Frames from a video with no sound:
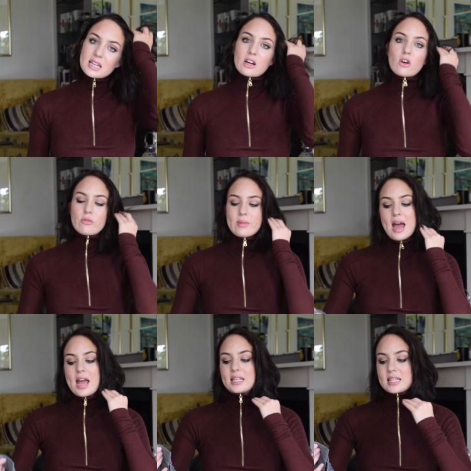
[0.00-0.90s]
thing I got from
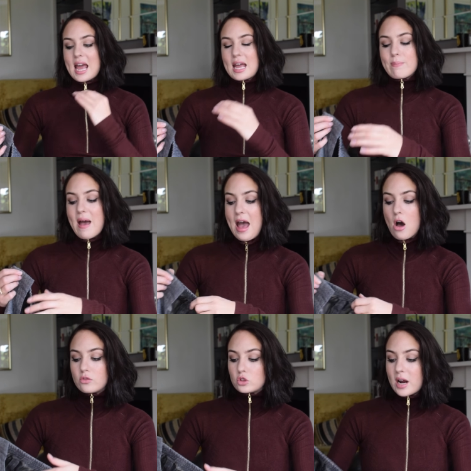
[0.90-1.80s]
there is a pair
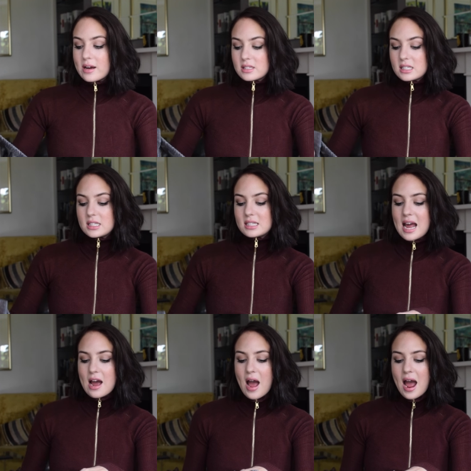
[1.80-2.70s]
of trousers.
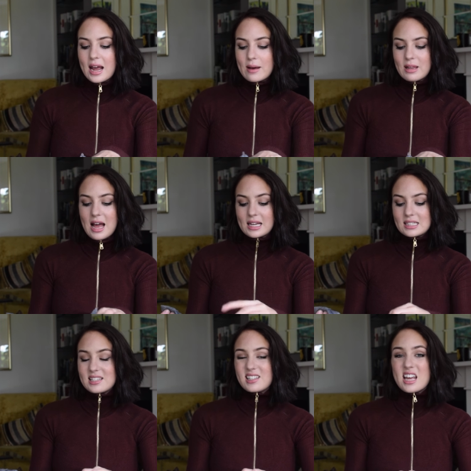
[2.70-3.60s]
Now, I am like a
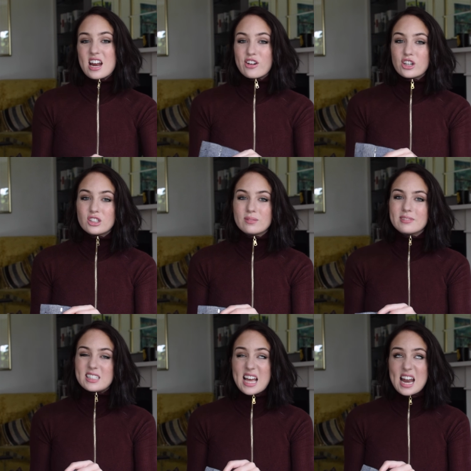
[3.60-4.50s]
serial
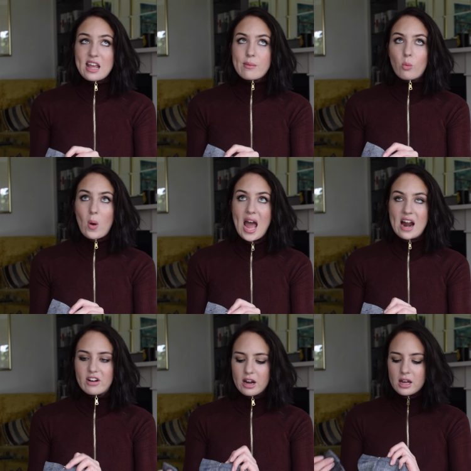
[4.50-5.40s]
denim
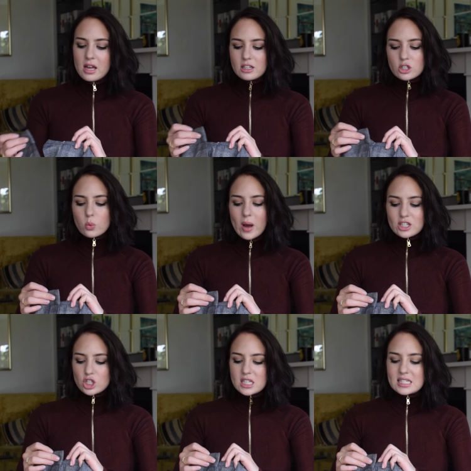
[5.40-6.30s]
wearer. Just wear
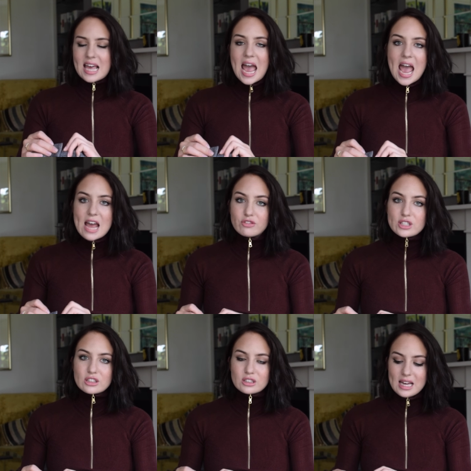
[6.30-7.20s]
jeans every
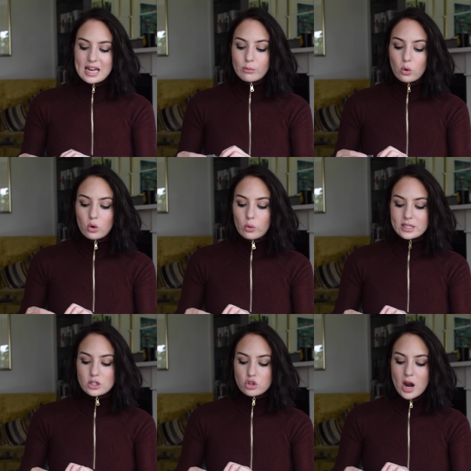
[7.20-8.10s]
single day, and I'm
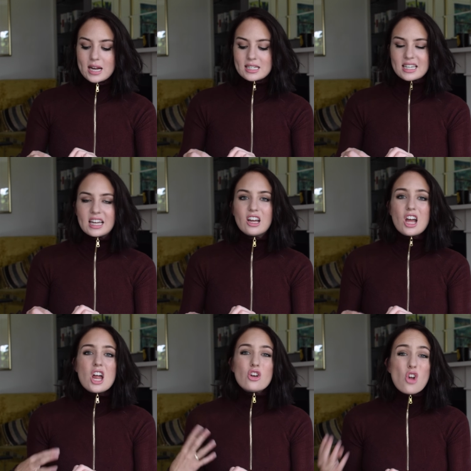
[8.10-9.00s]
always trying to
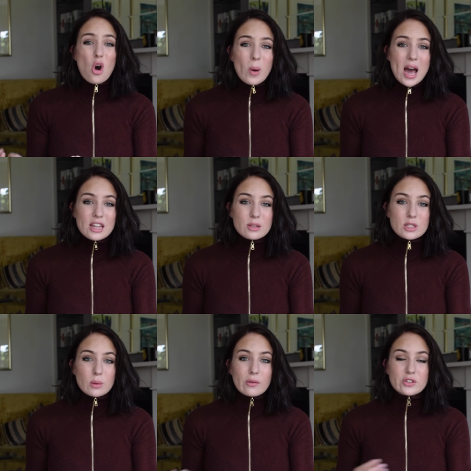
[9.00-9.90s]
not wear them
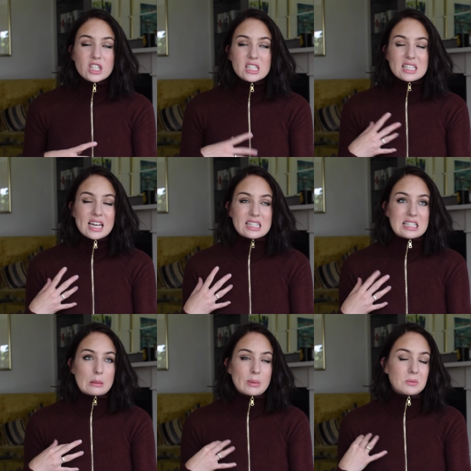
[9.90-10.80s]
so often because it gets a
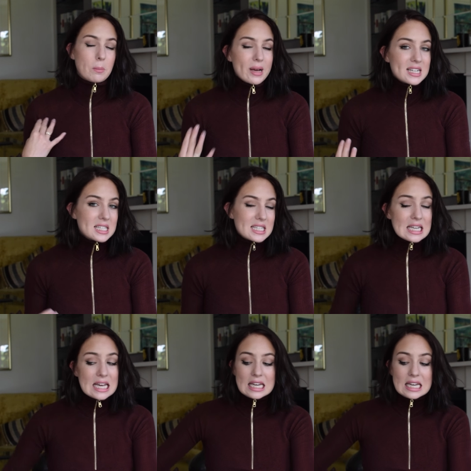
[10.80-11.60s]
little bit repetitive,